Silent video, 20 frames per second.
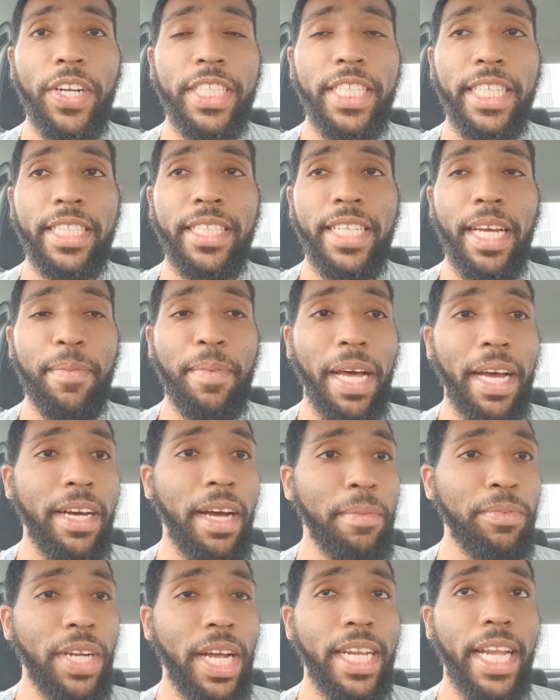She's shaped like,
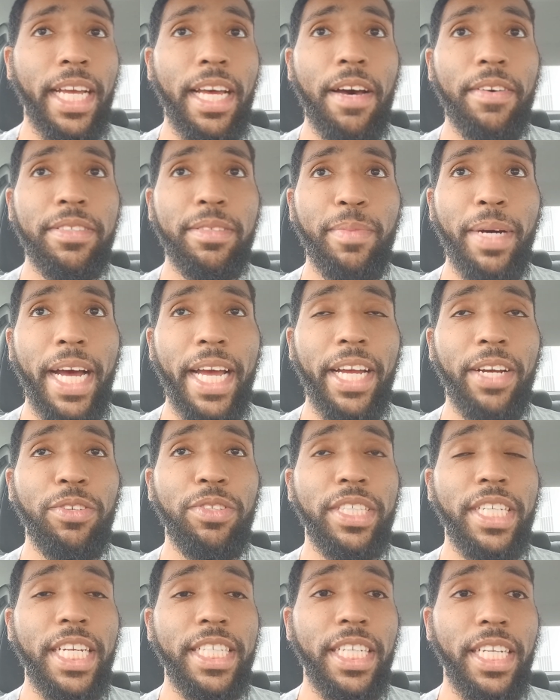I'm trying to think of somebody who
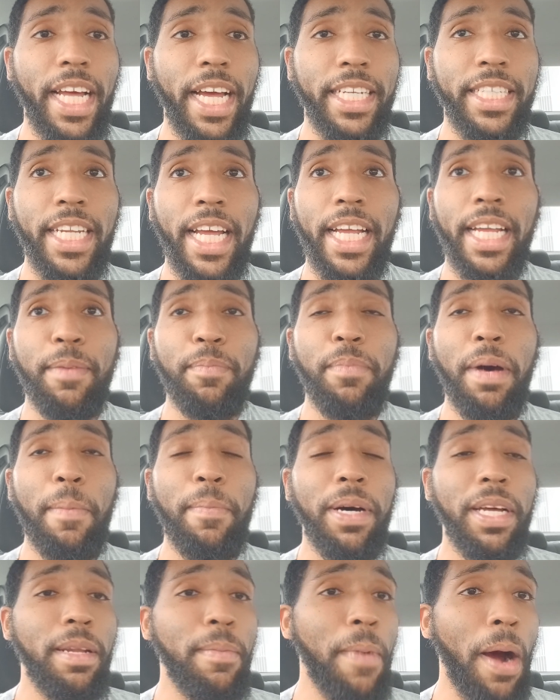chin she likes. She's like
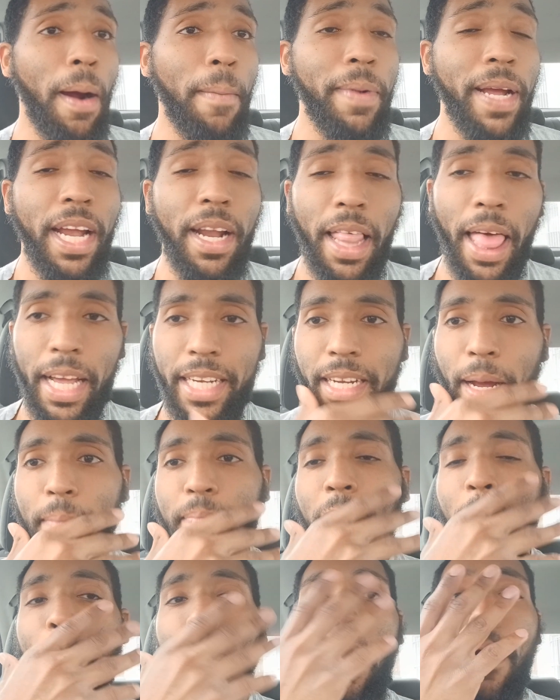Bubba the Barbarian. Like, she got
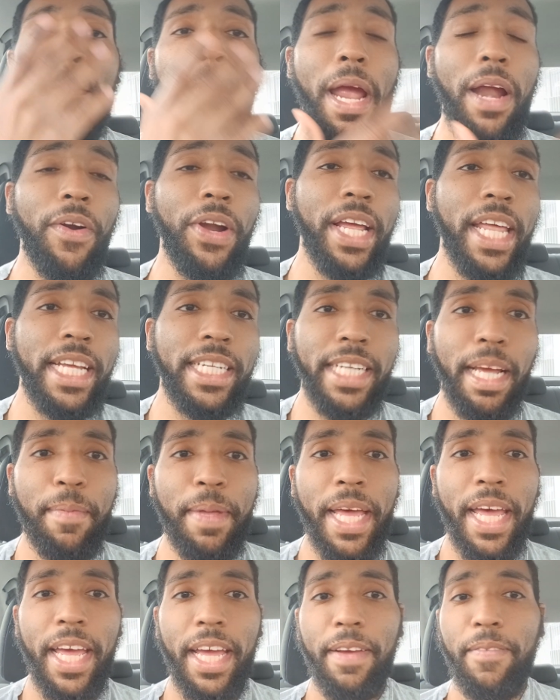that barbarian-shaped
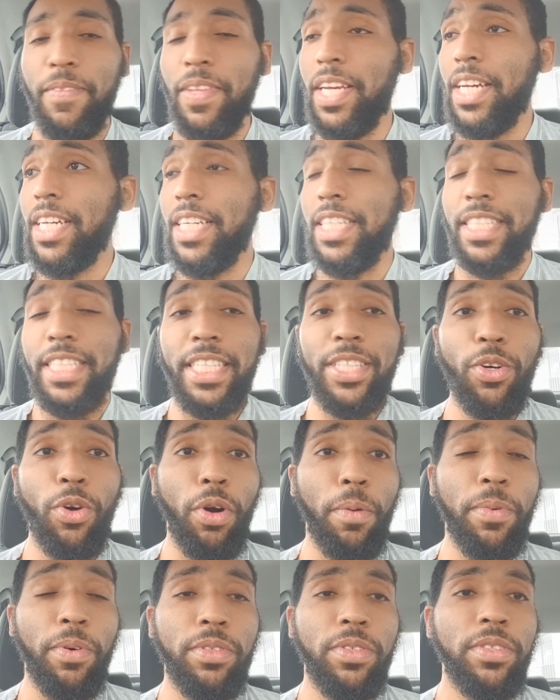head. She's
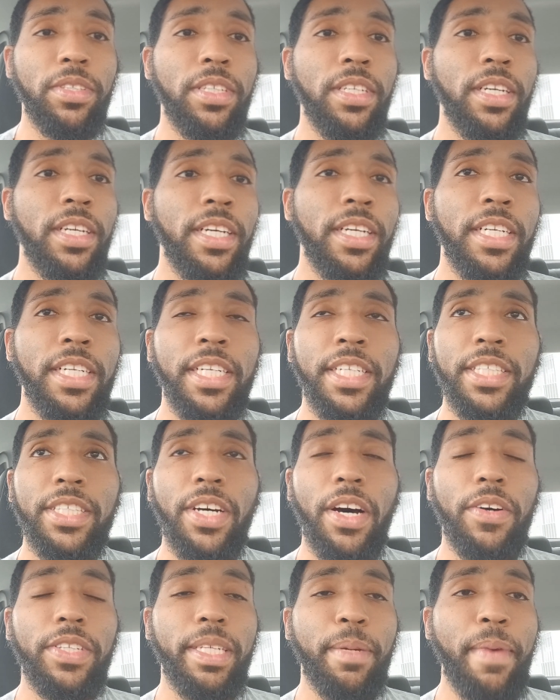durable. So
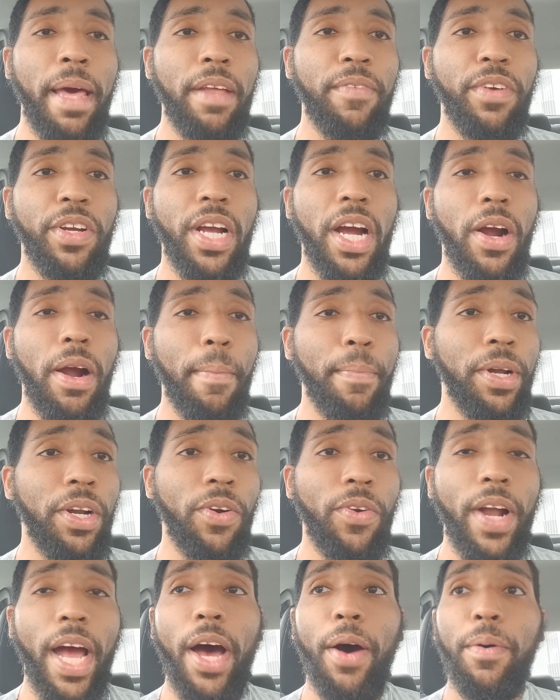I don't see Manon Fiorot putting
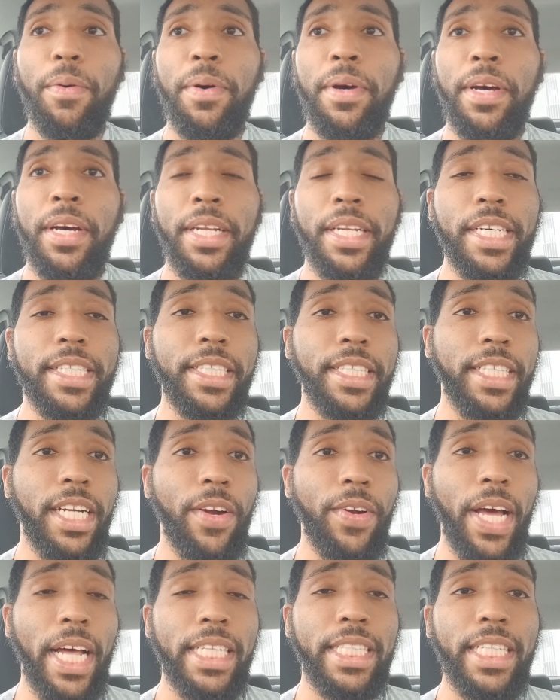her out
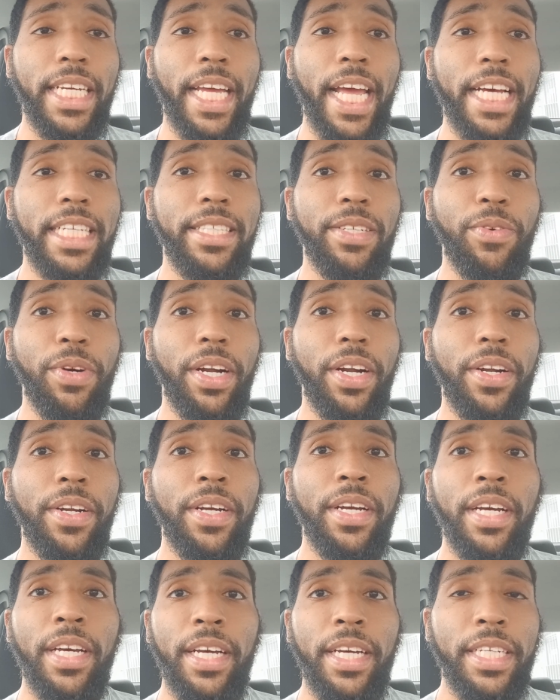necessarily. I see a case of where
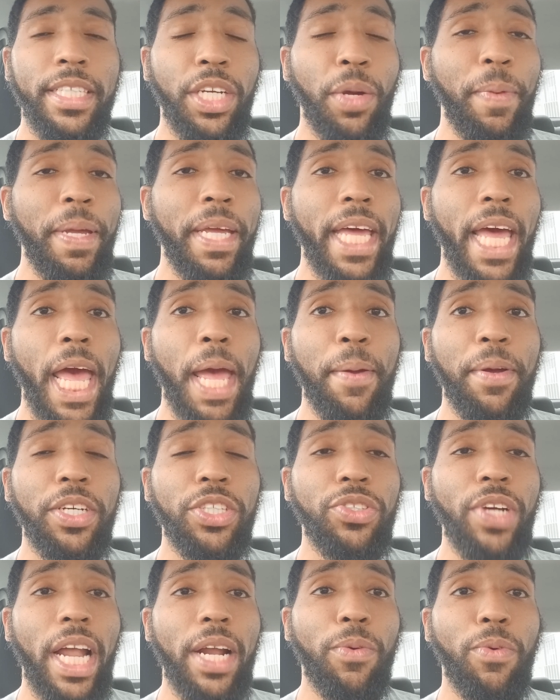she's going to be game because
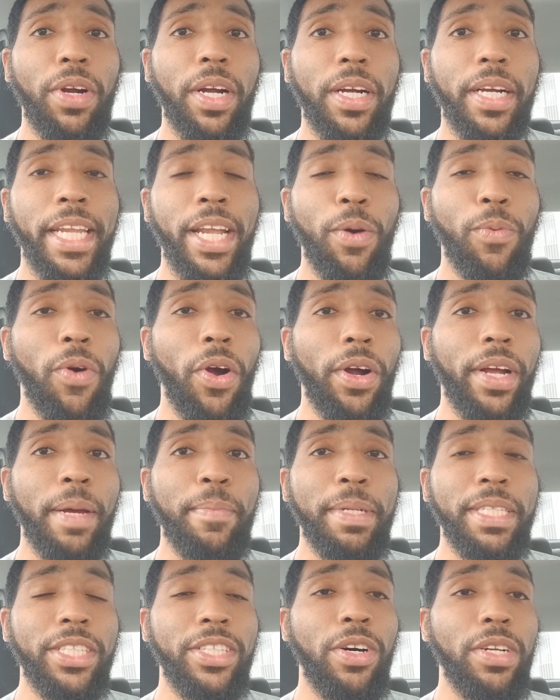try to work,
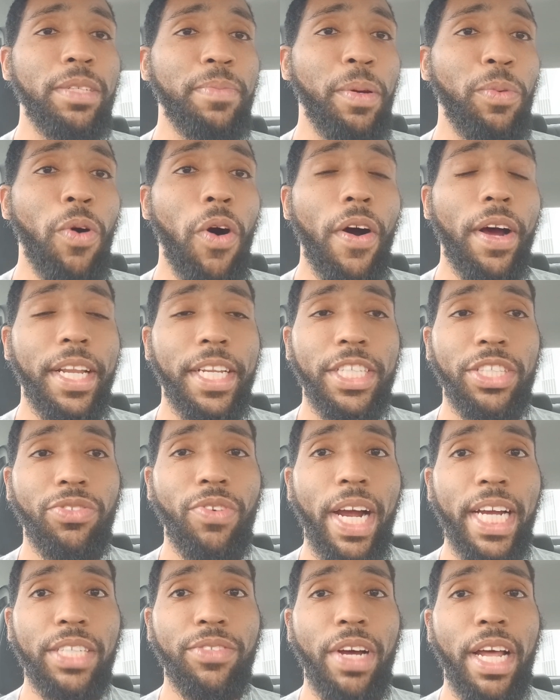but she's going to be walking the
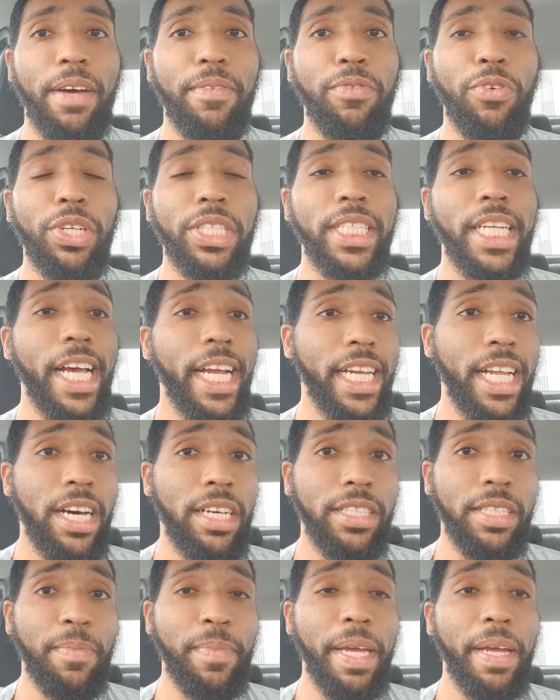strikes, try to force
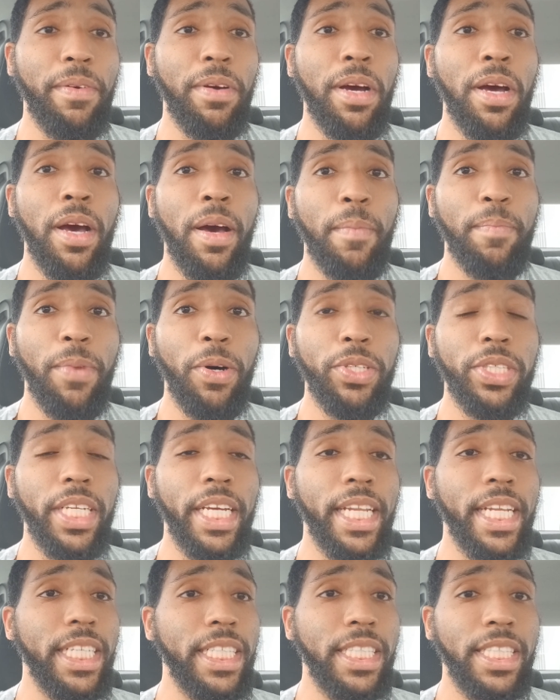takedowns and be
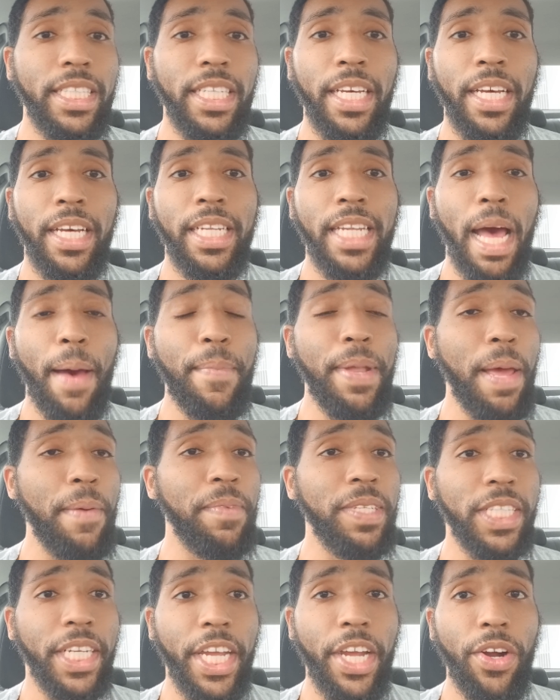mostly just not being able
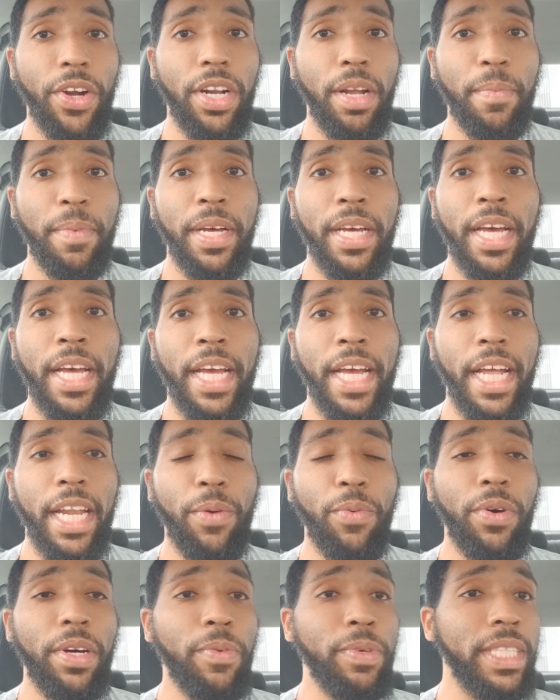to secure them.
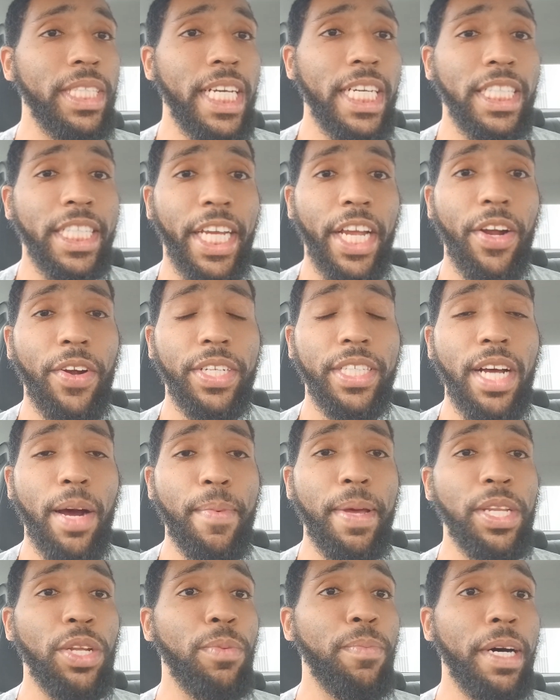And when she does secure it, she's not
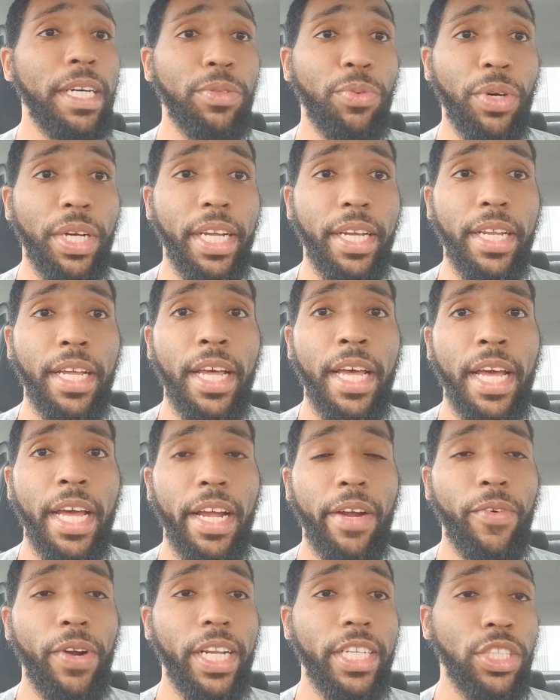going to do much with it.
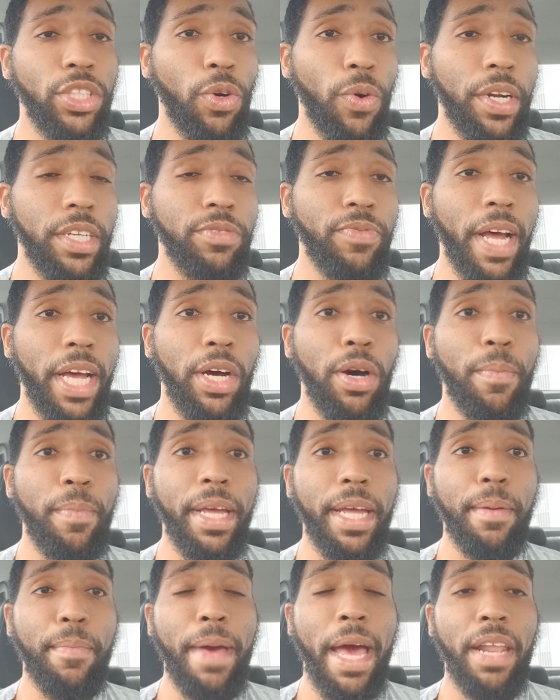And really, the story of this fight is going to
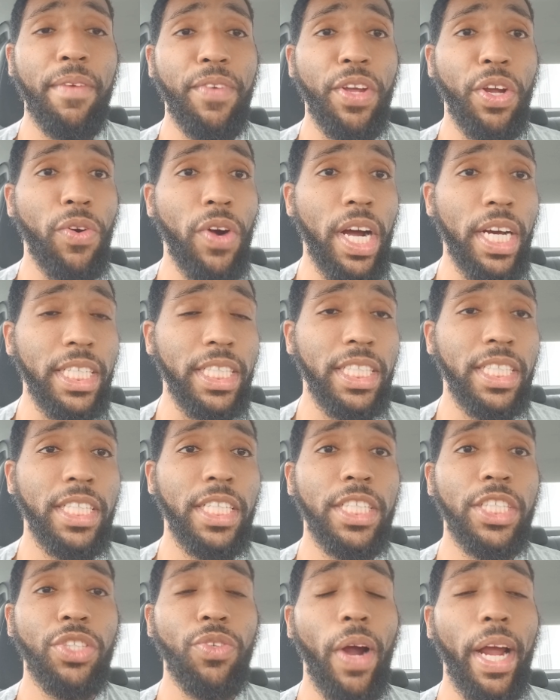be Manon Fiorot's
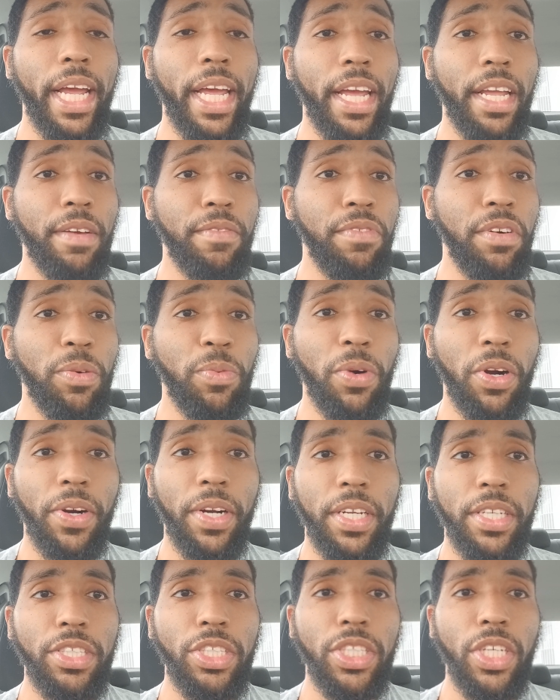striking and footwork.
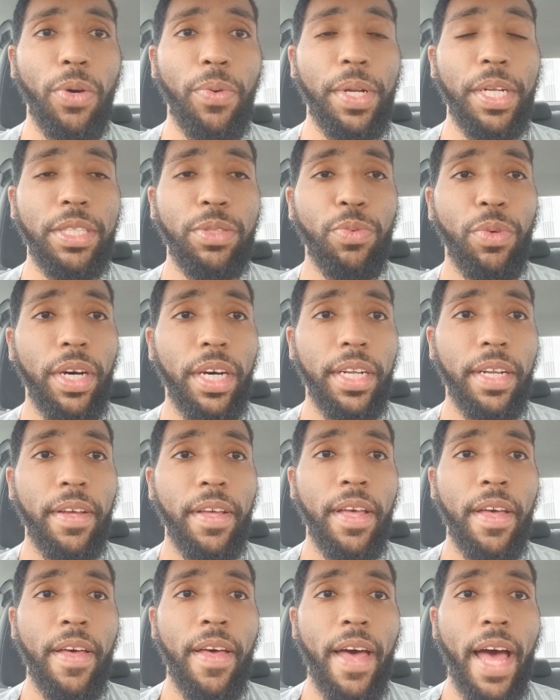So in this one,
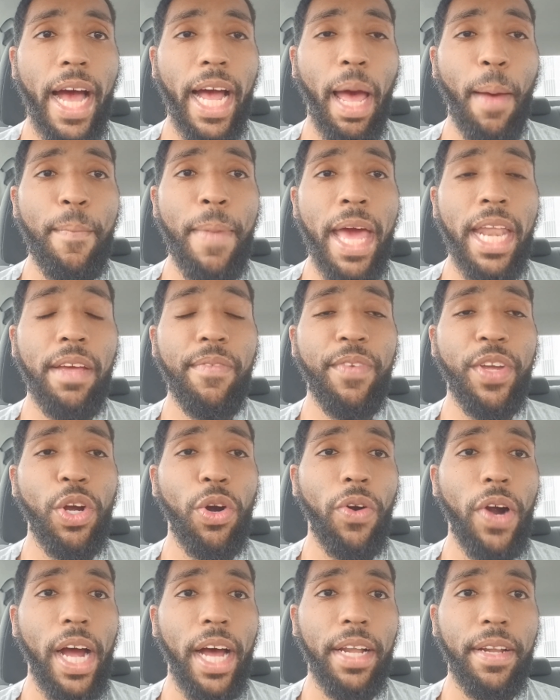I got Manon
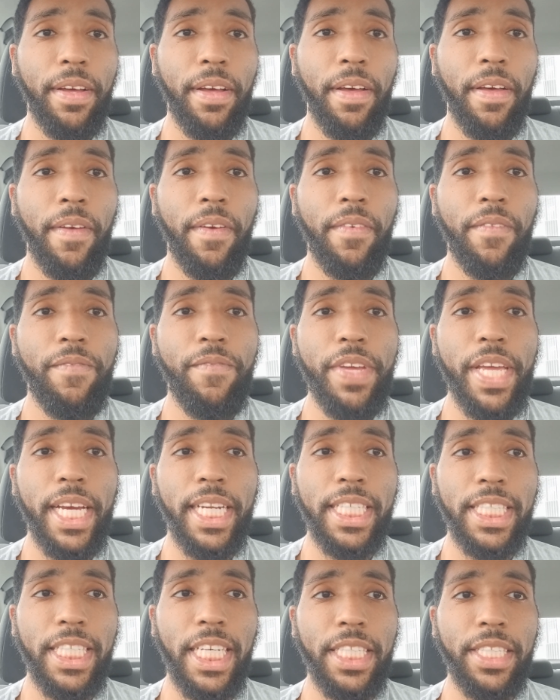Fiorot via
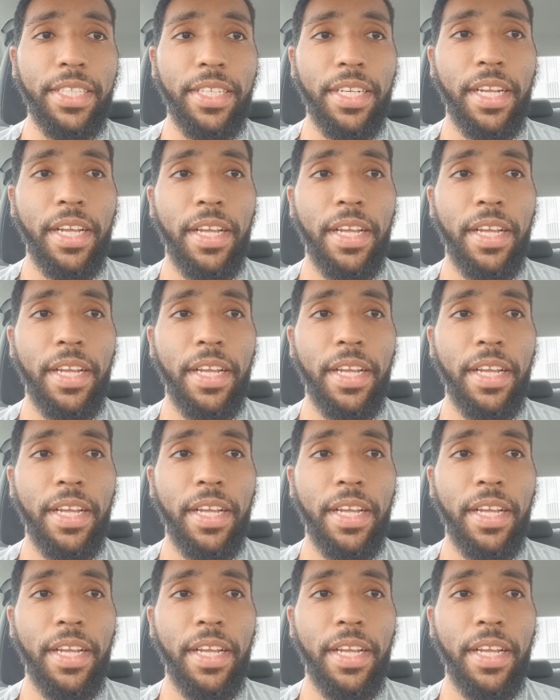decision.